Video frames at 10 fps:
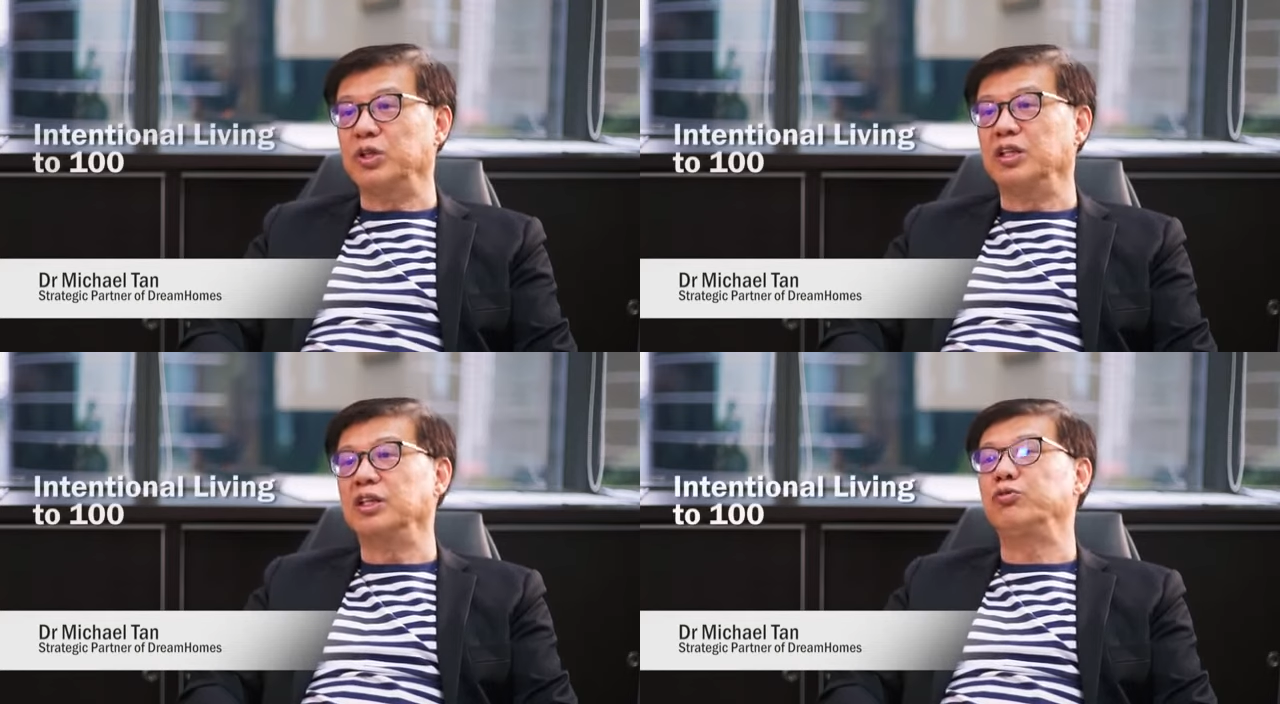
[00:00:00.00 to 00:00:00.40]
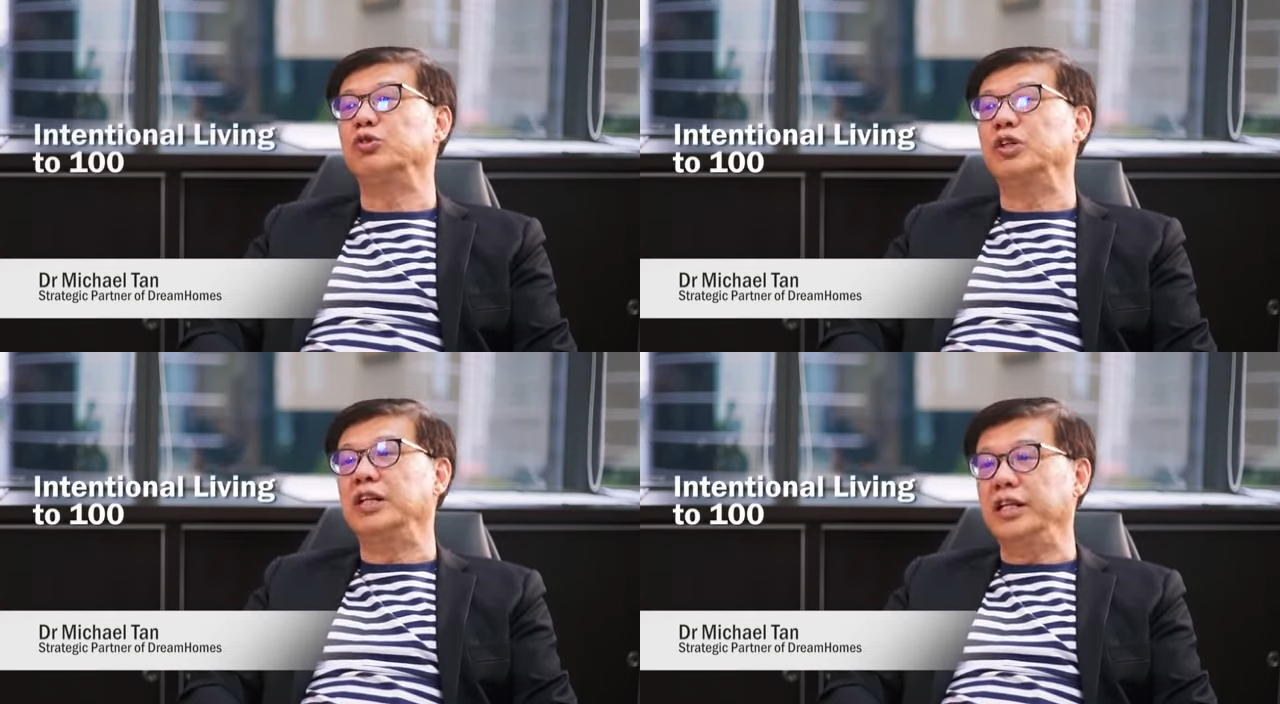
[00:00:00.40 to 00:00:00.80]
would
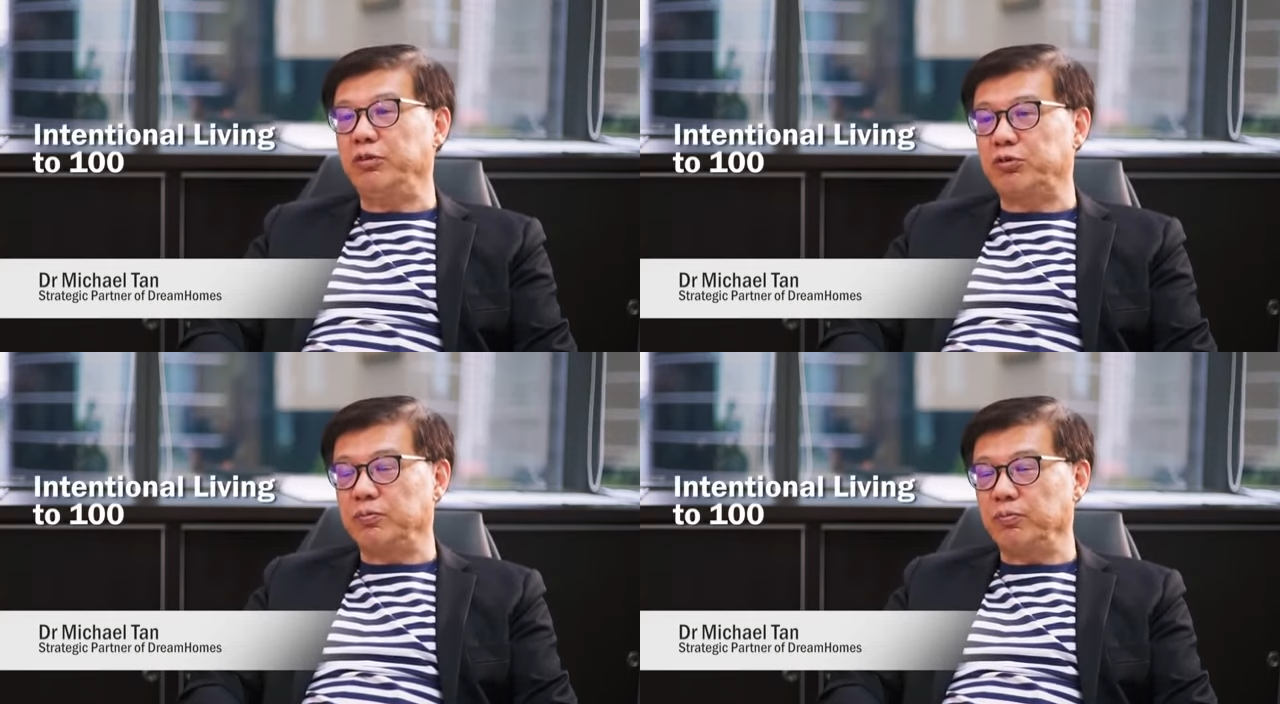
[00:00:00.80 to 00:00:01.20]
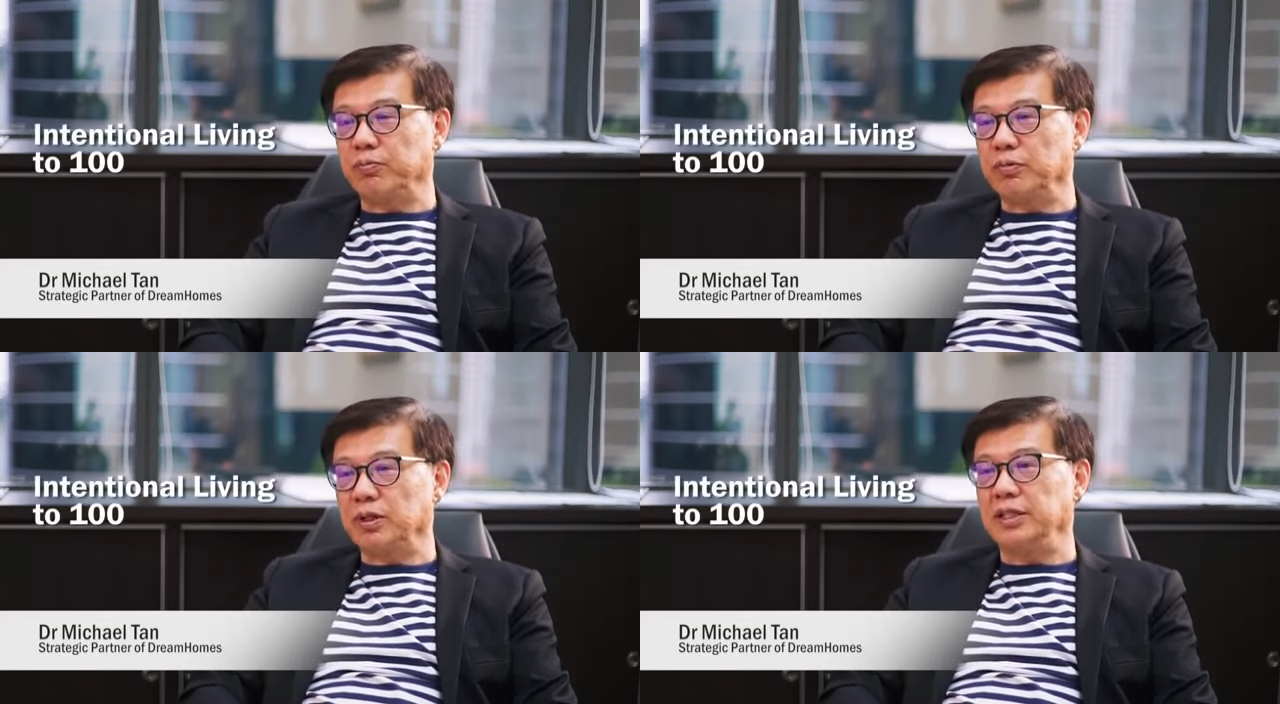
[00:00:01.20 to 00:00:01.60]
love to live
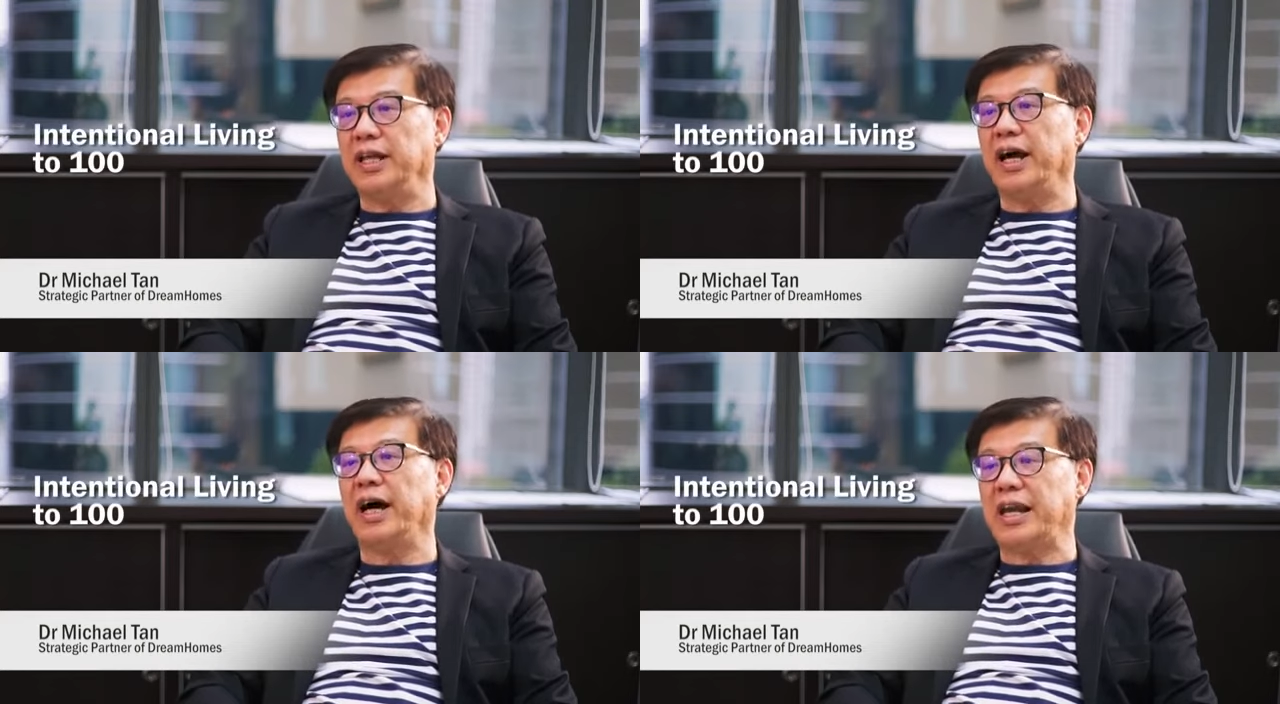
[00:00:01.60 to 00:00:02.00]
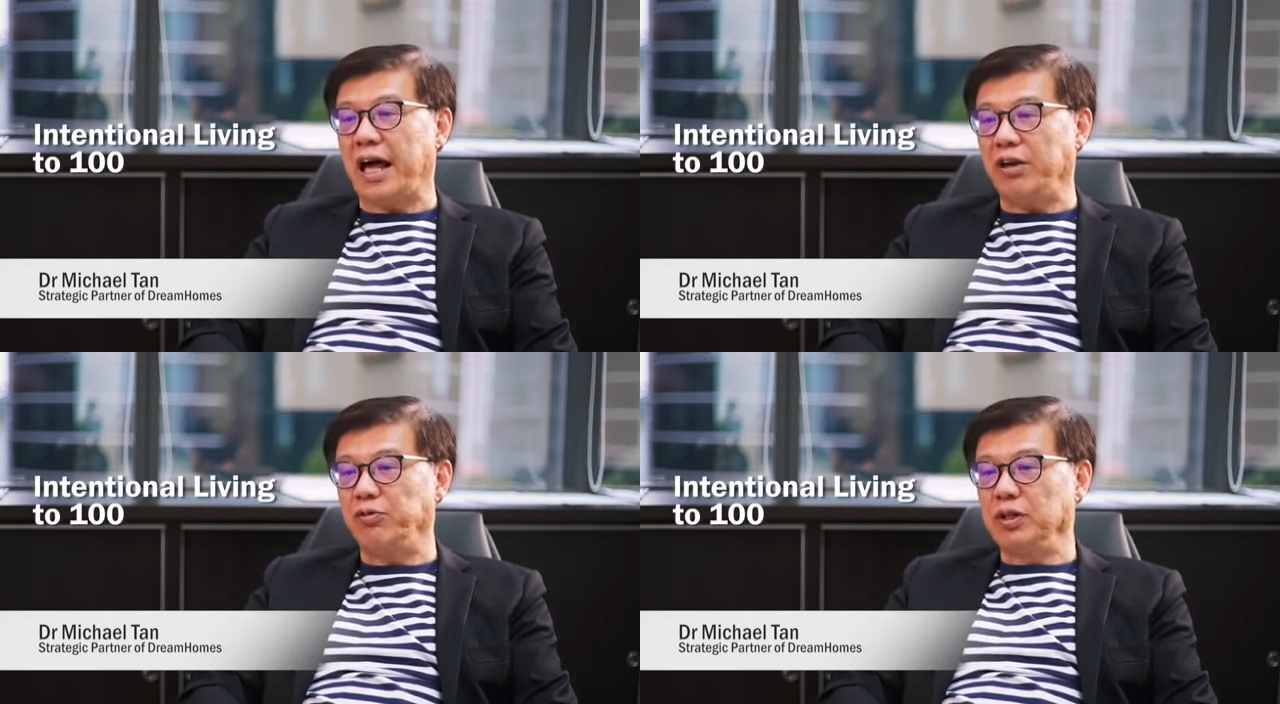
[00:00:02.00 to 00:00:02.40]
their
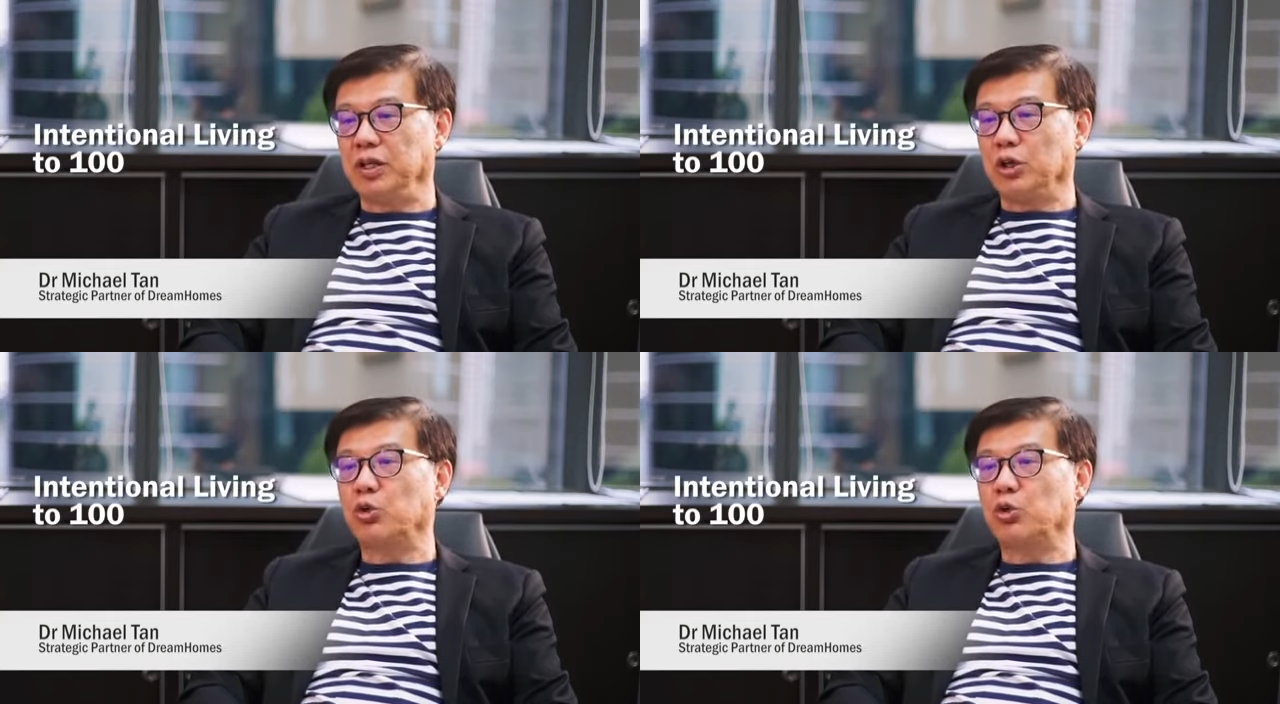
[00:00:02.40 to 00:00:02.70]
life